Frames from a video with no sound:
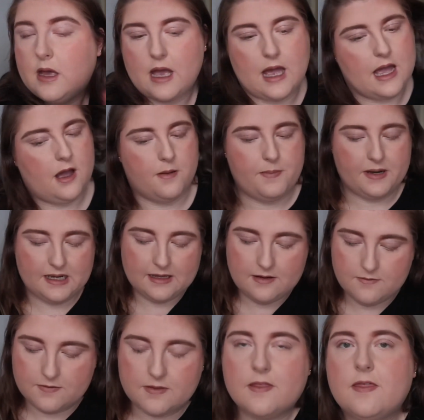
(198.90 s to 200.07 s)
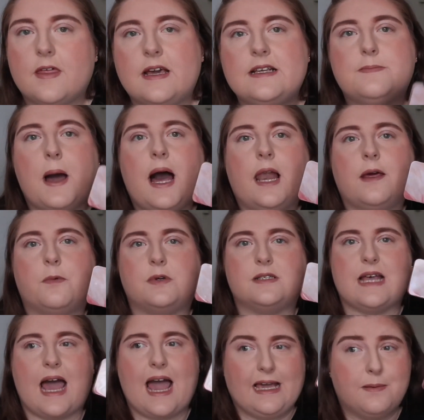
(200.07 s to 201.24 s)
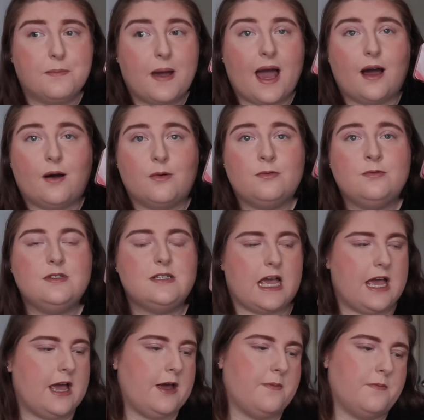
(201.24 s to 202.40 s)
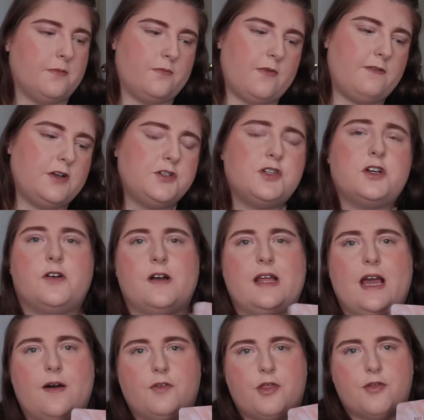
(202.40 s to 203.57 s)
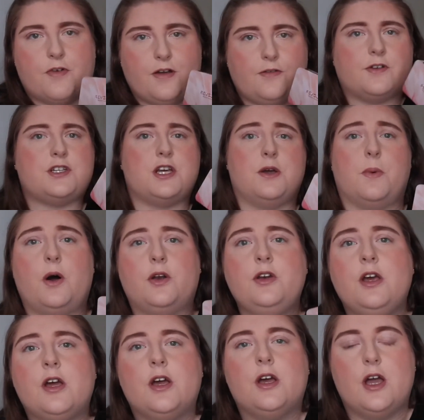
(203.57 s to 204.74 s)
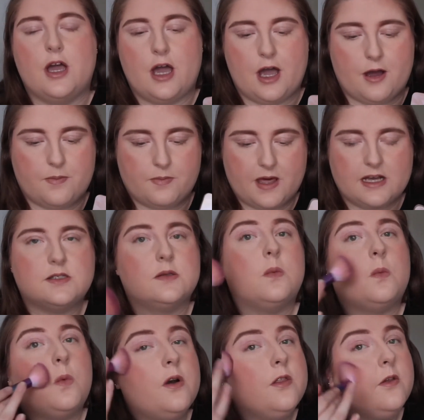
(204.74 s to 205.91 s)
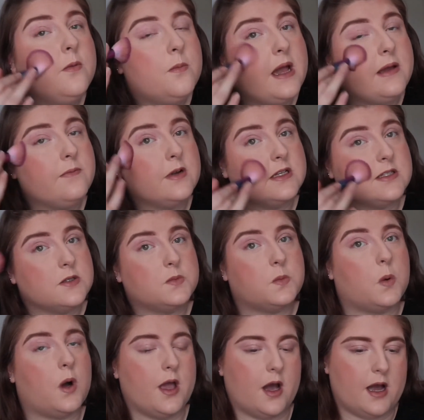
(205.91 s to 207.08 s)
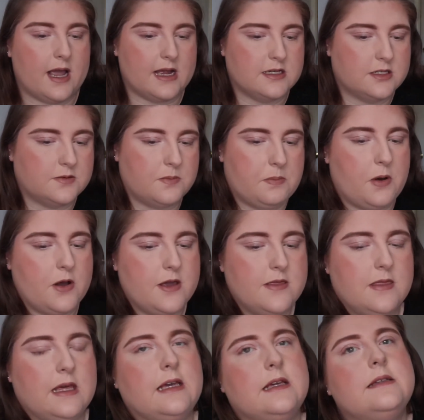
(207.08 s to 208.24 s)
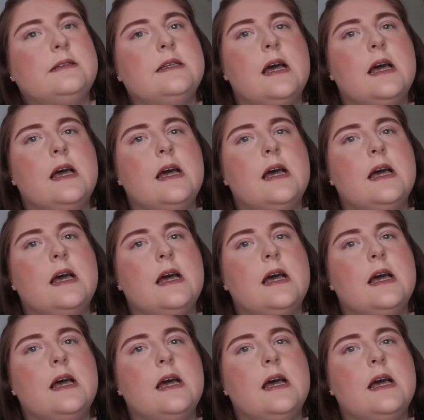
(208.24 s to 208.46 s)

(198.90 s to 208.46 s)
I believe this palette was £8. Revolution currently have 3 for 2 on. That's one of the main reasons why I ended up buying these.